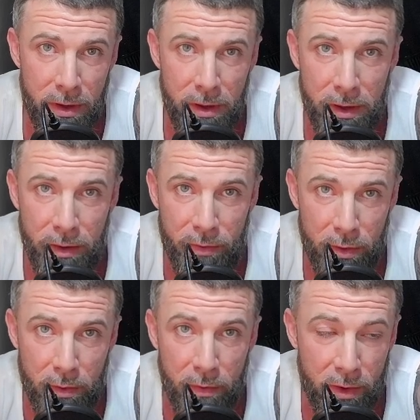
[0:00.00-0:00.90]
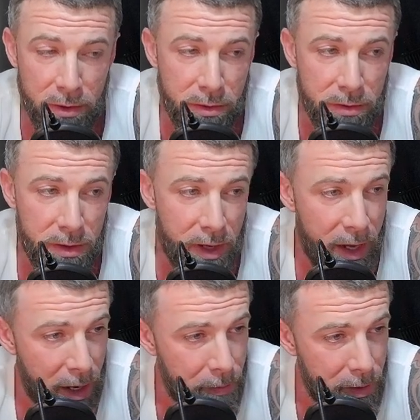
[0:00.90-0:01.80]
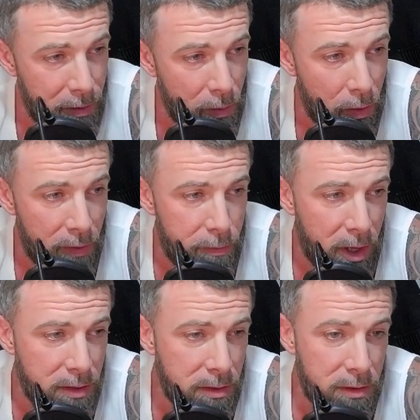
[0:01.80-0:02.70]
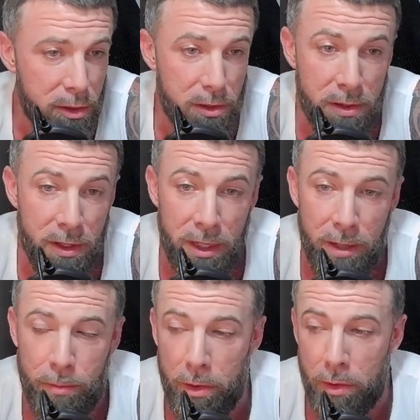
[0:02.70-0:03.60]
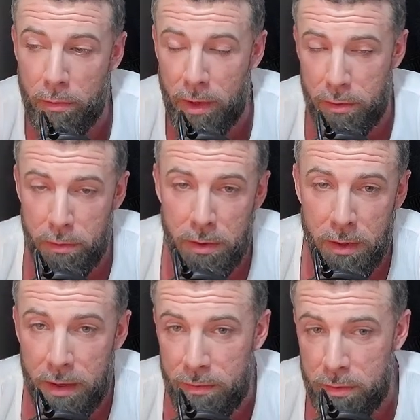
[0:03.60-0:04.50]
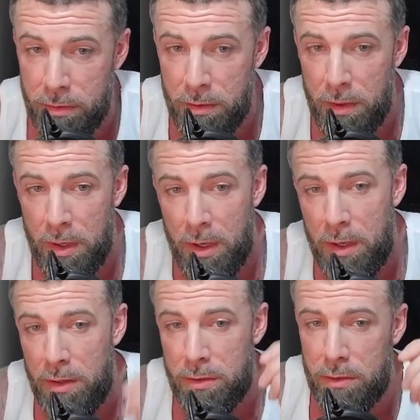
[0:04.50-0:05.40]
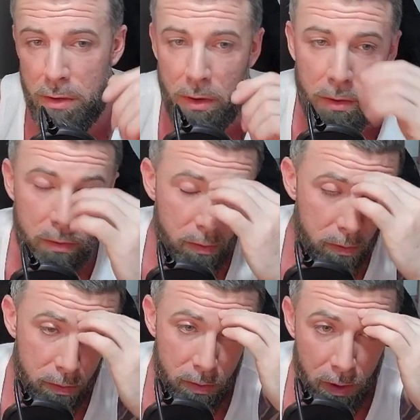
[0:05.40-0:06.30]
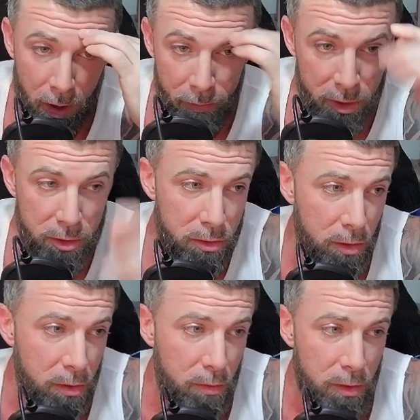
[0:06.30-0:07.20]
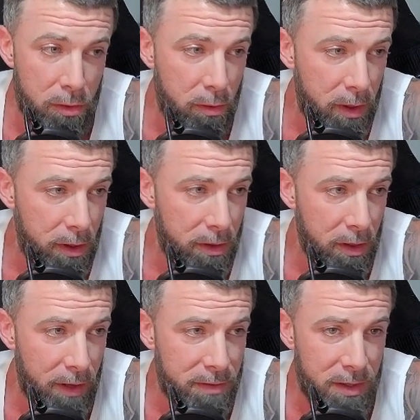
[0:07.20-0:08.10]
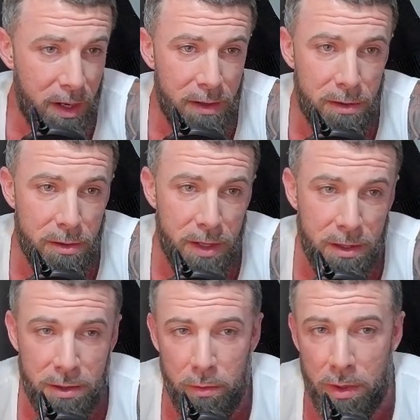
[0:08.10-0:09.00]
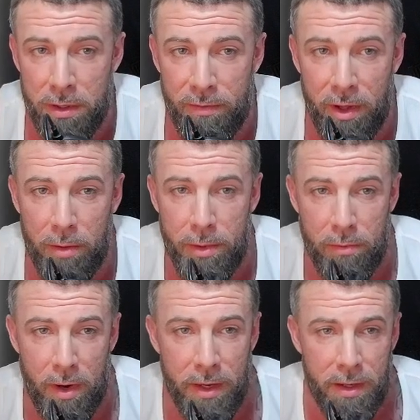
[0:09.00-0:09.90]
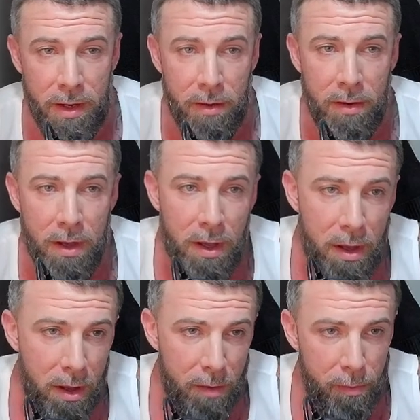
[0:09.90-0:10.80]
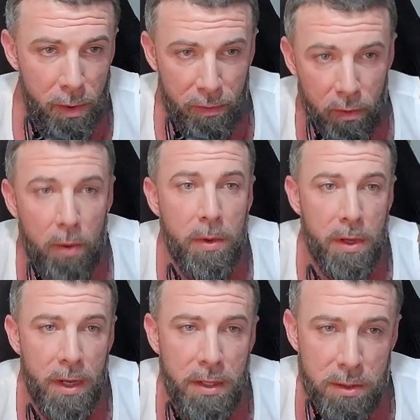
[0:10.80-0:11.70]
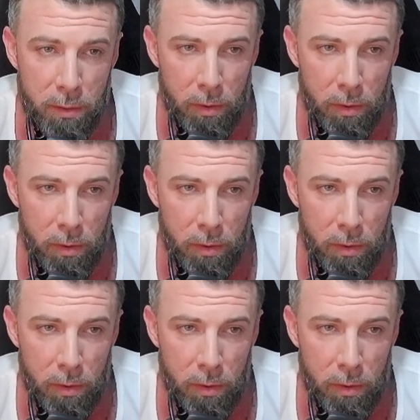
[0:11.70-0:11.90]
if your reversal is going to happen or if prices are just going to keep blowing right through the levels. So I'm going to show you real quick on the left side. There's actually one developing right now. Before we get into what